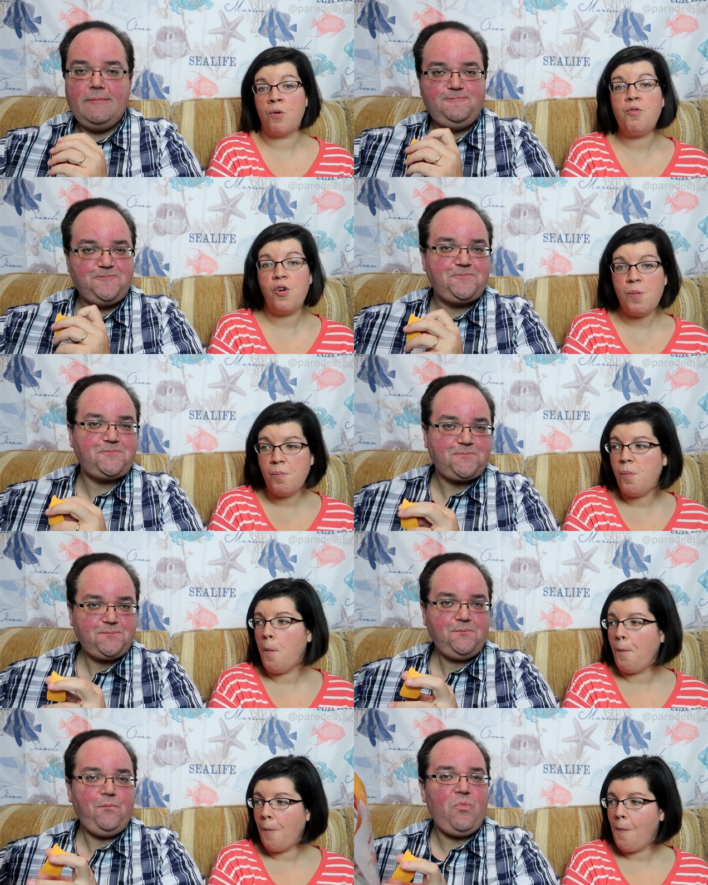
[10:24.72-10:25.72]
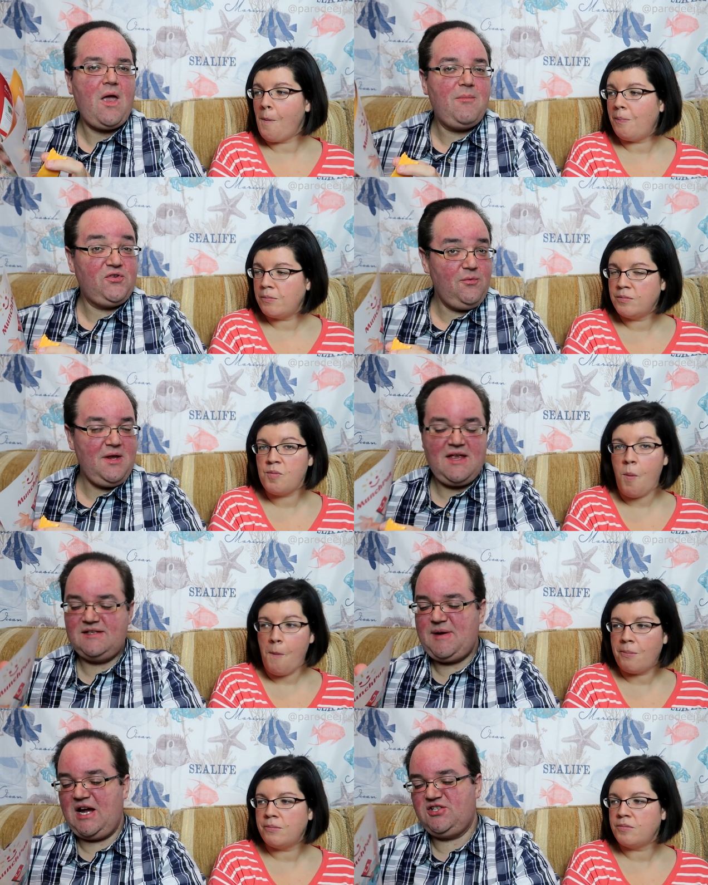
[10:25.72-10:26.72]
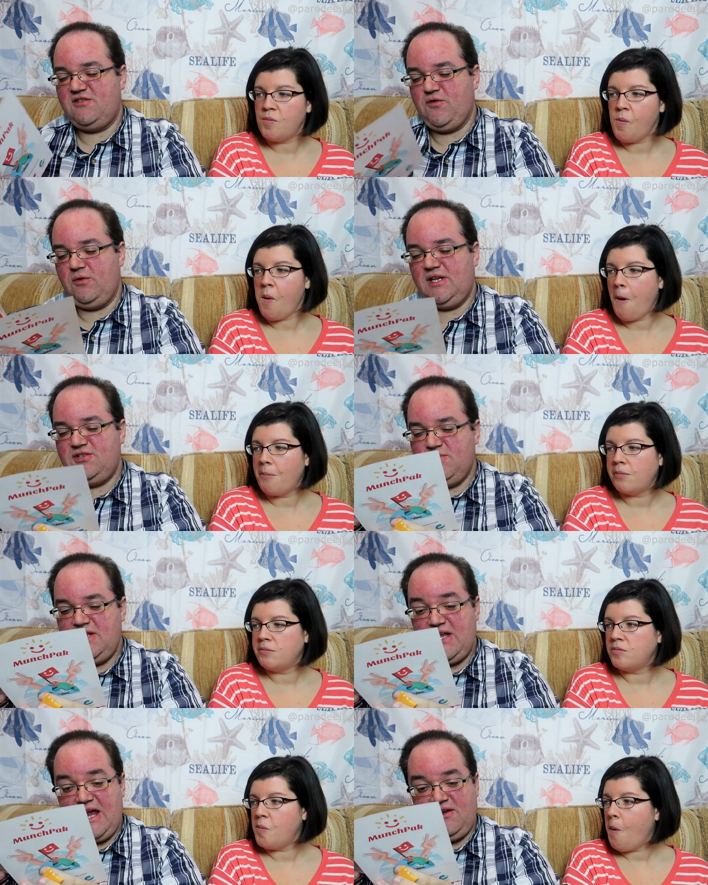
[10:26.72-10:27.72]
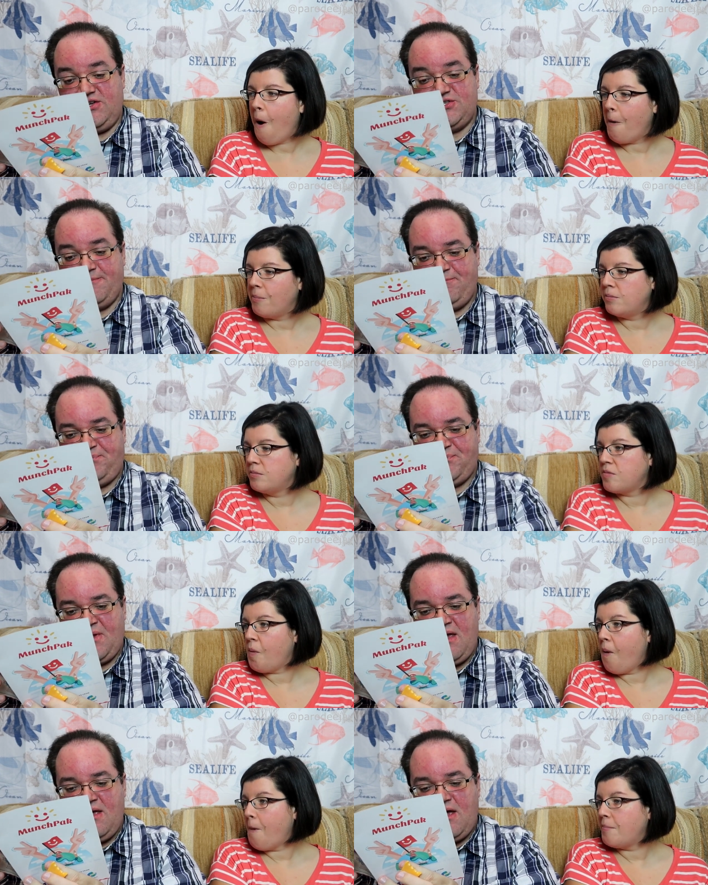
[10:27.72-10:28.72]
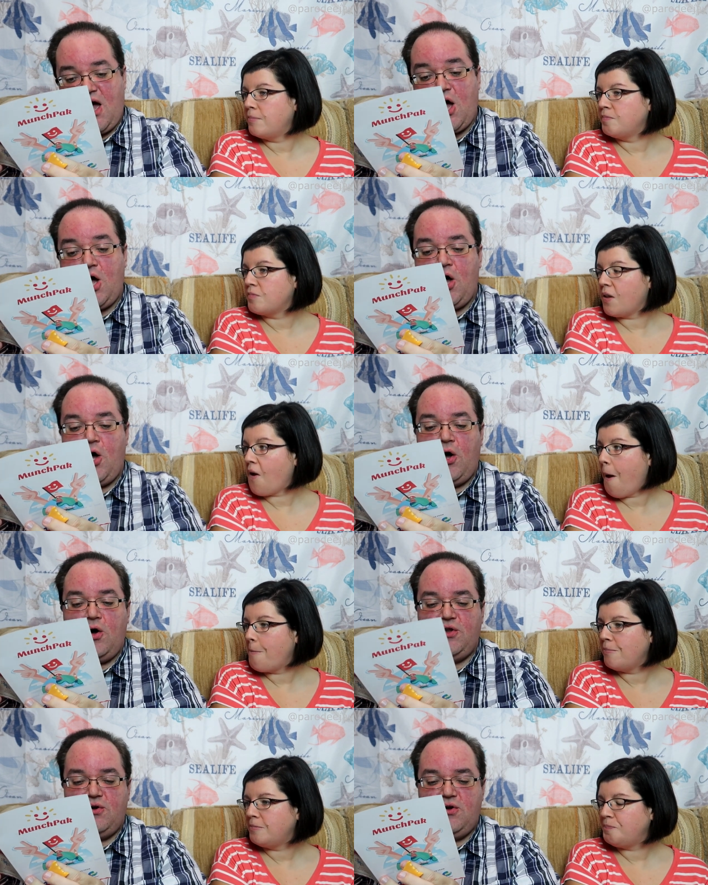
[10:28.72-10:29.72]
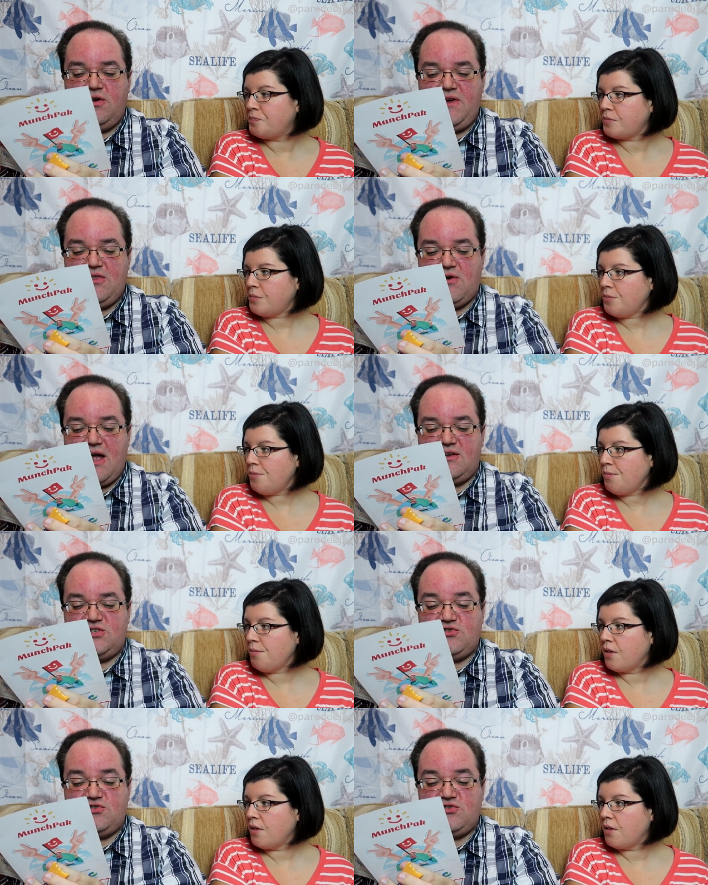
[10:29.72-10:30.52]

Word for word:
Speaker 1: That's good.
Speaker 2: I'm assuming that's passion fruit. Let's read the English. Oh, you could have either gotten